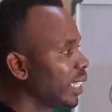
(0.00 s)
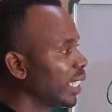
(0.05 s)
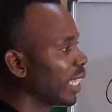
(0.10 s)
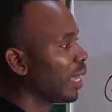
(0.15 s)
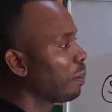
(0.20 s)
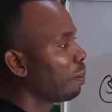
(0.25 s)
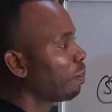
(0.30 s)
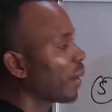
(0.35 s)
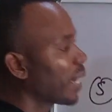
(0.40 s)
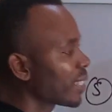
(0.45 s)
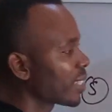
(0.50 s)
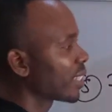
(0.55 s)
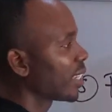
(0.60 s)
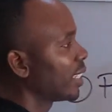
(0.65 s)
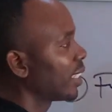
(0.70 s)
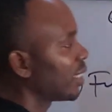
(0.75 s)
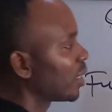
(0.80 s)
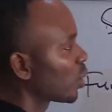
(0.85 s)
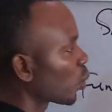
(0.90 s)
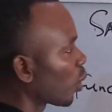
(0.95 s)
a passage
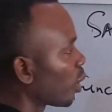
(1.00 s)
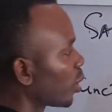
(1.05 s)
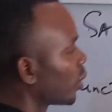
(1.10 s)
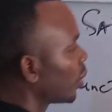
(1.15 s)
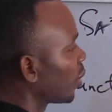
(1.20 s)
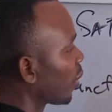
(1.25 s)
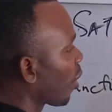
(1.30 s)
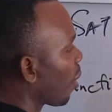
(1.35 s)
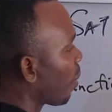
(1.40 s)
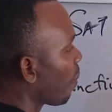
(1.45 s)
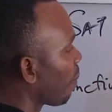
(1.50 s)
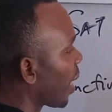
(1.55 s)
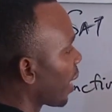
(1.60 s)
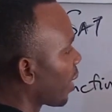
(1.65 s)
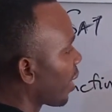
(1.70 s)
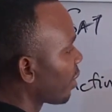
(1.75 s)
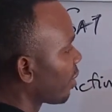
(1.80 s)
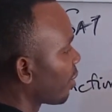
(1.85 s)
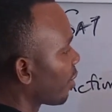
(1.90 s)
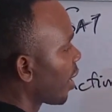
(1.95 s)
is what you call
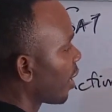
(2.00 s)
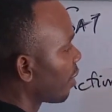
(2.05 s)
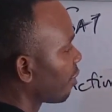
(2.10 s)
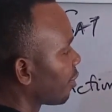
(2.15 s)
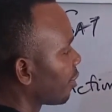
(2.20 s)
paragraph.